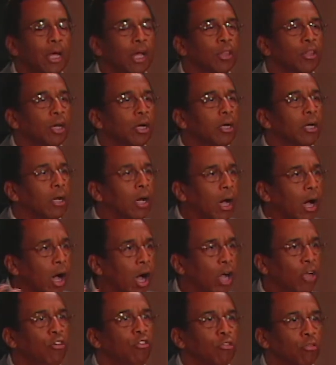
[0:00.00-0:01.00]
the
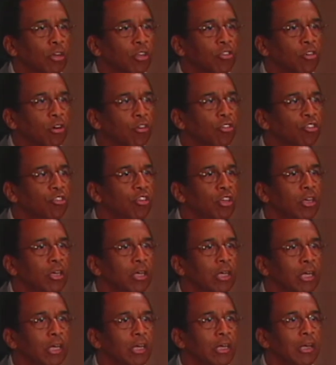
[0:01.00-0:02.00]
hundreds, are
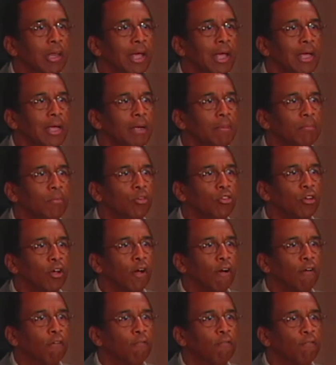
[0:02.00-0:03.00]
sending names
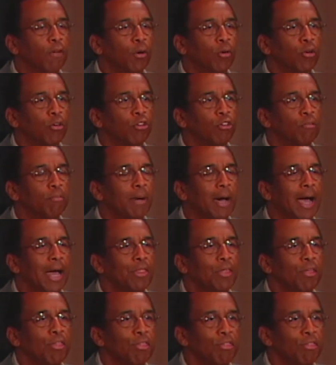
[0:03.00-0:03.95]
of voters by the